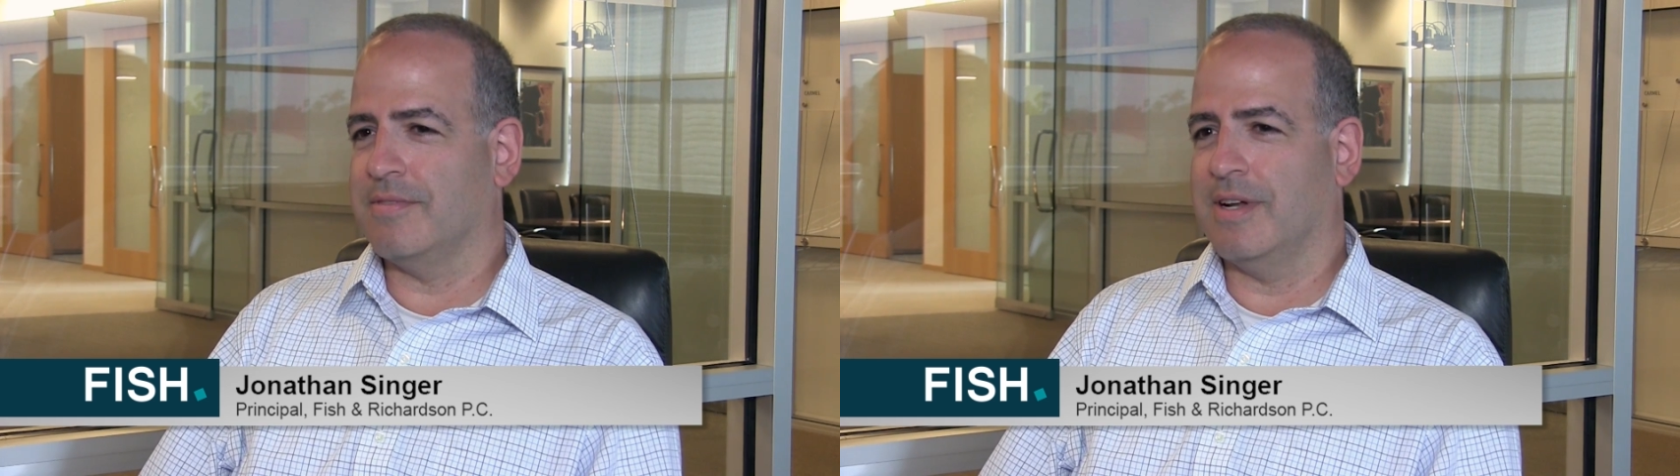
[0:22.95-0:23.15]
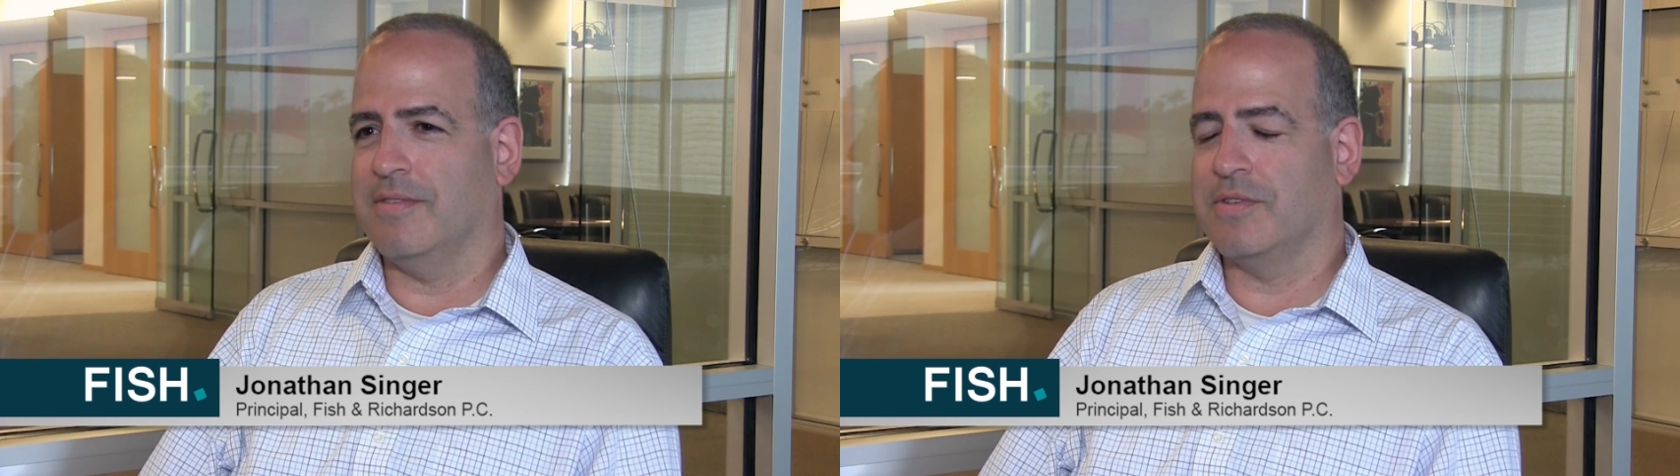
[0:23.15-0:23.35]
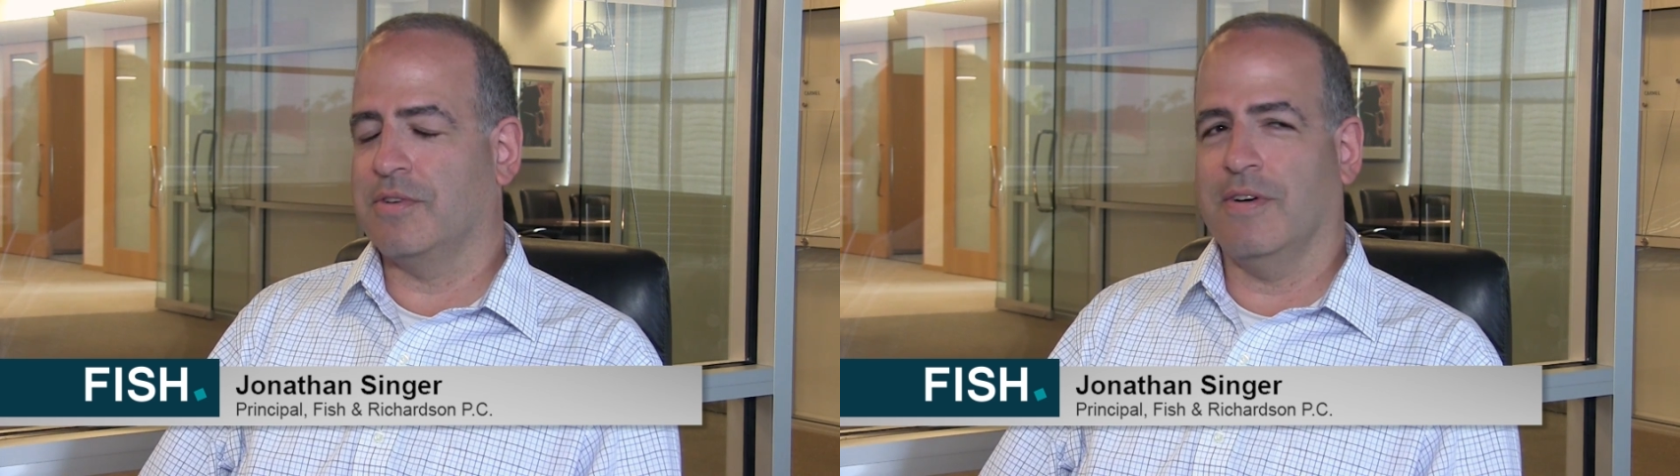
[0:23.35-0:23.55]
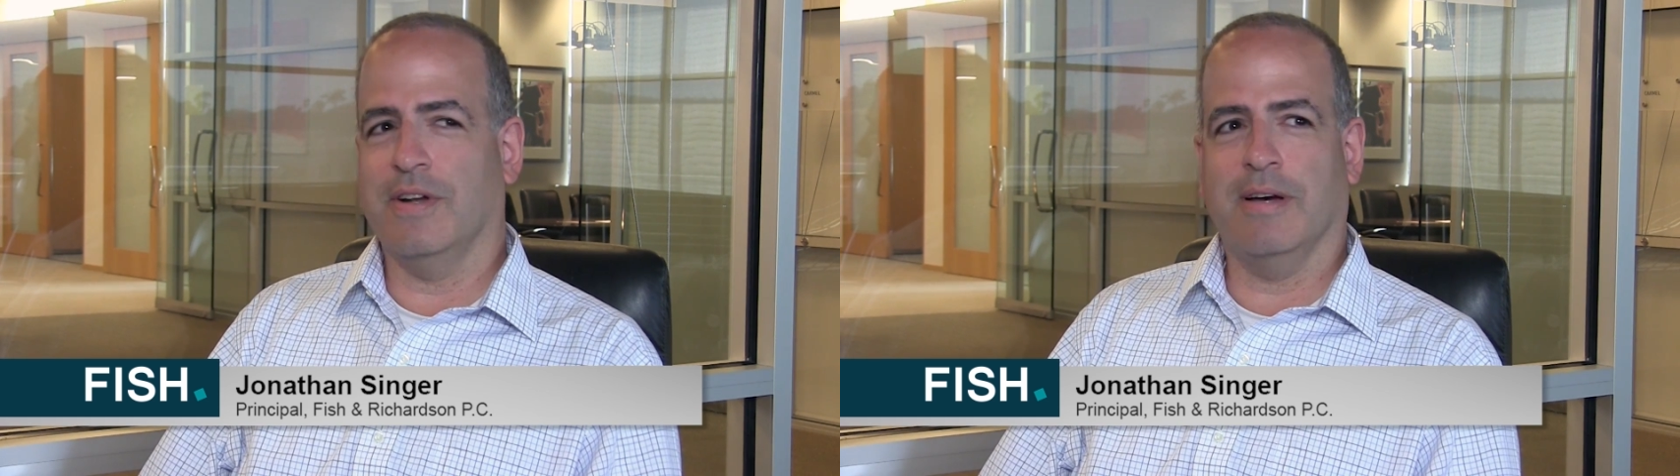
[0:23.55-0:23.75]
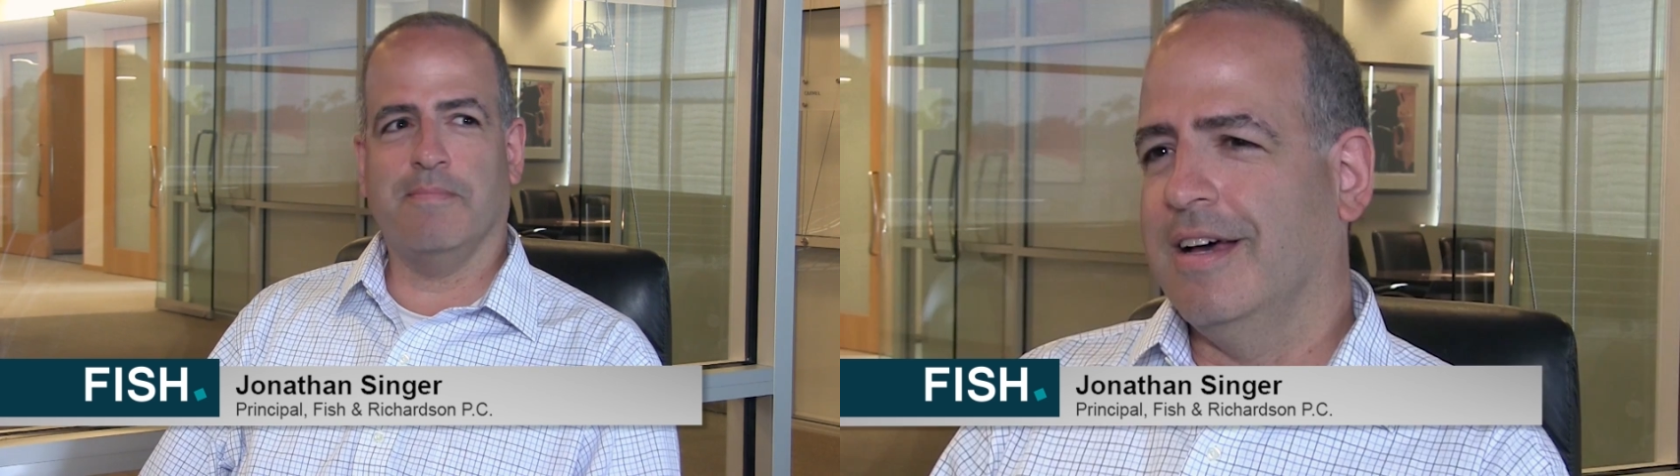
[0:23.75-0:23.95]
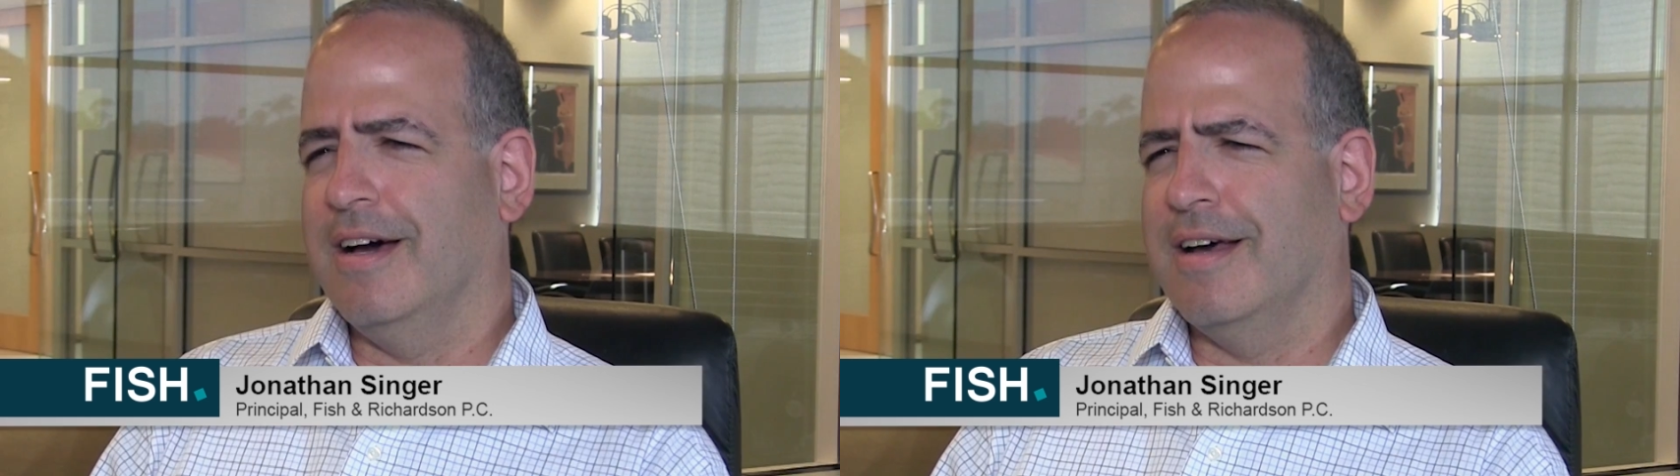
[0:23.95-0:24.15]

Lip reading: when I was growing up.